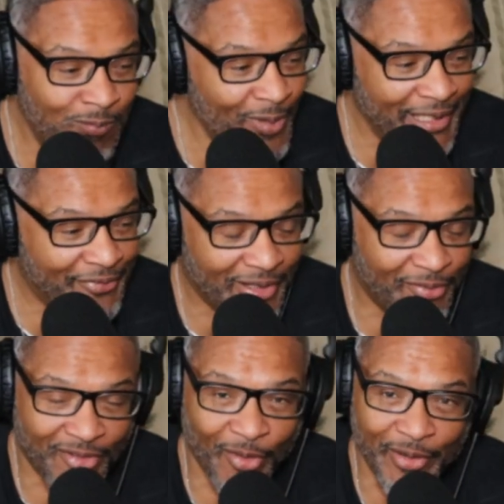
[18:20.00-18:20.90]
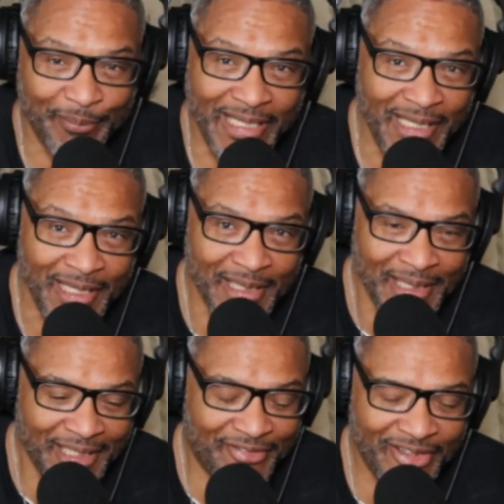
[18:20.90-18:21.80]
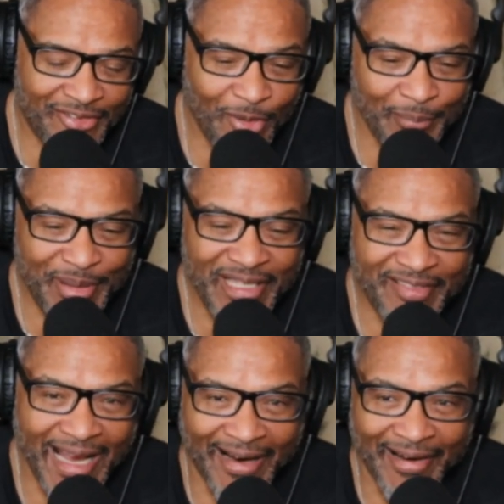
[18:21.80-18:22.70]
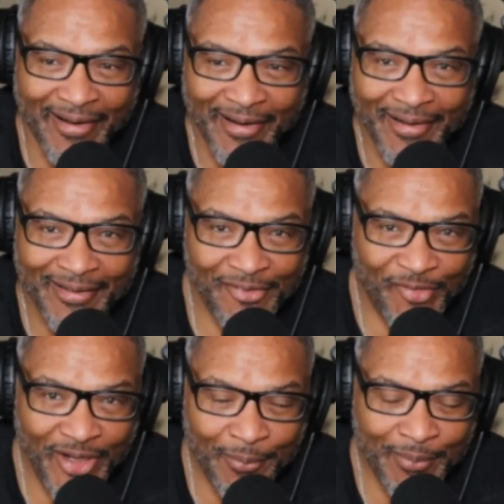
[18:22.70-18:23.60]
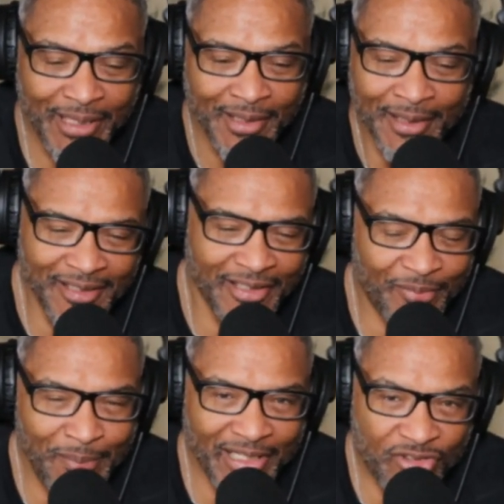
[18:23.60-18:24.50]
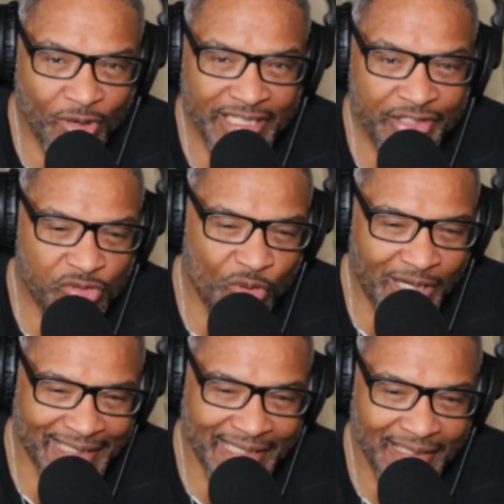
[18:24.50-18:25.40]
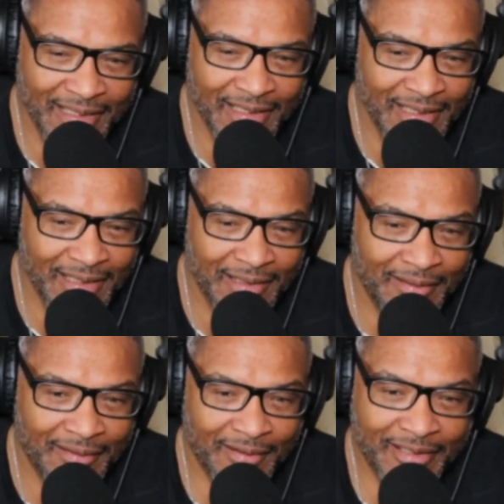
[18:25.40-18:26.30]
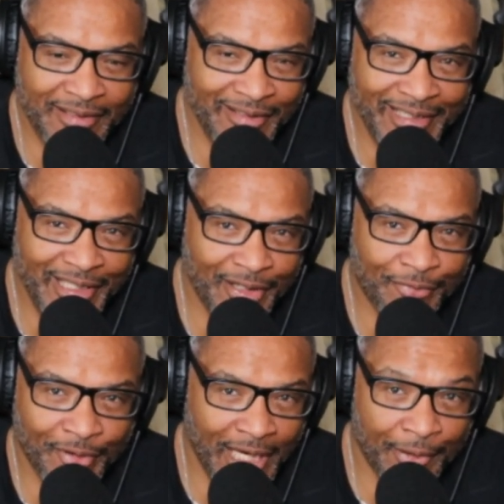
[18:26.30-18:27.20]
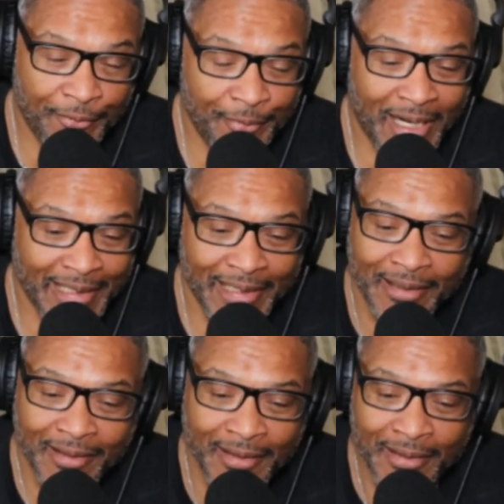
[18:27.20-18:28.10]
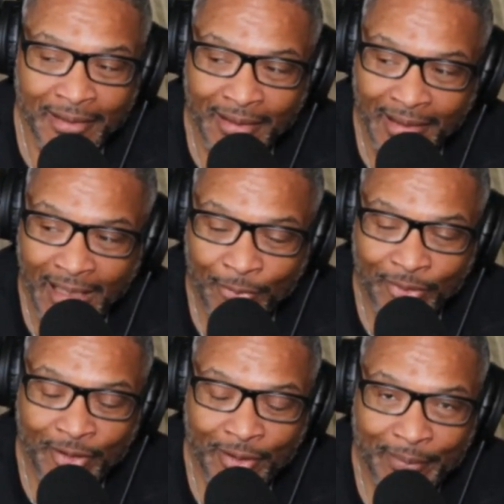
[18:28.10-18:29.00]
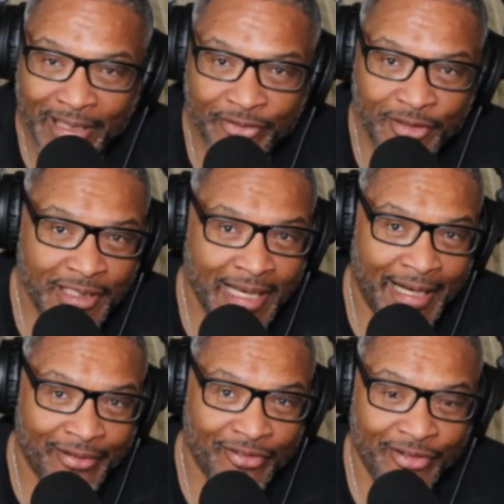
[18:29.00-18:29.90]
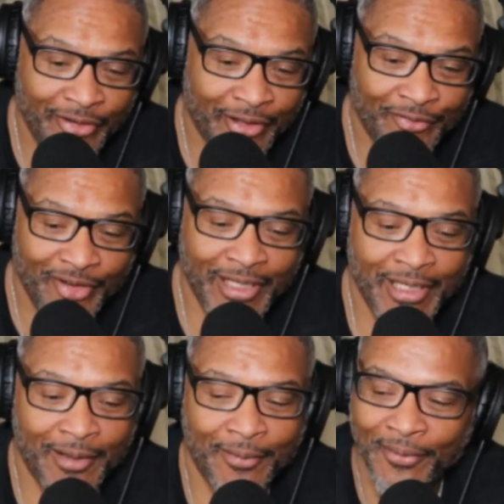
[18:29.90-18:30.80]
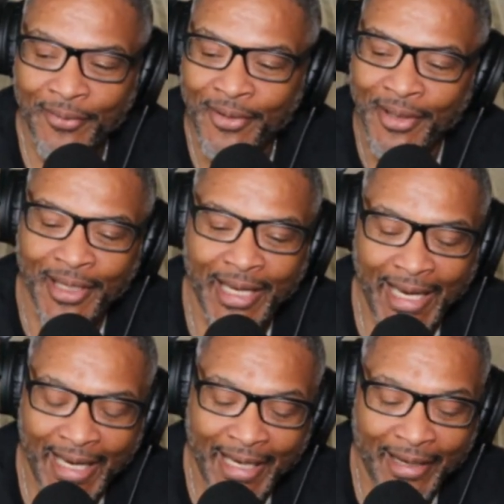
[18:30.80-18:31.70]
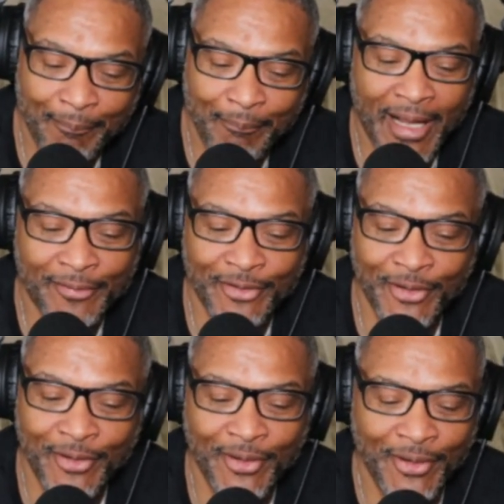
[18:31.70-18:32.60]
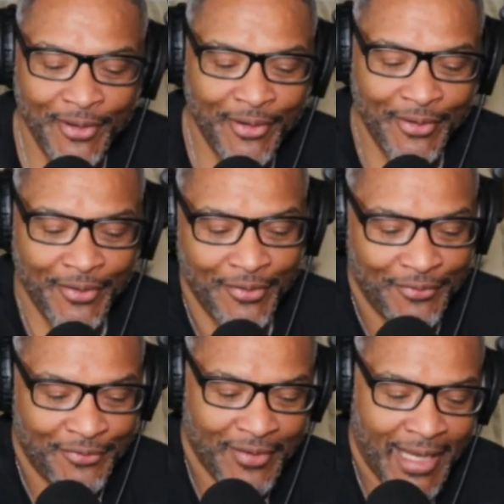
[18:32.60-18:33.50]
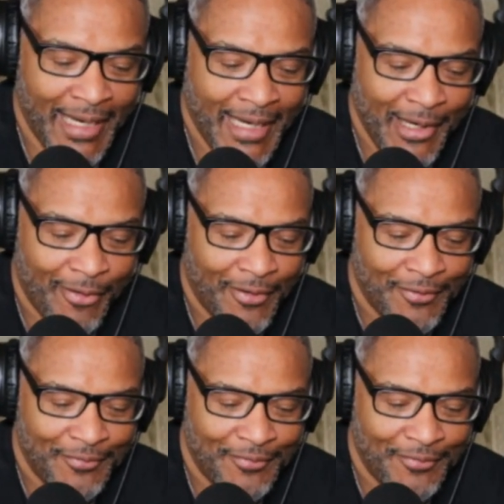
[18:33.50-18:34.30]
it's it's going to be it's just going to be there. You feel me? Let's make twenty twenty a good year for everybody. I will come back to you guys in another video. And I'm about to sign off.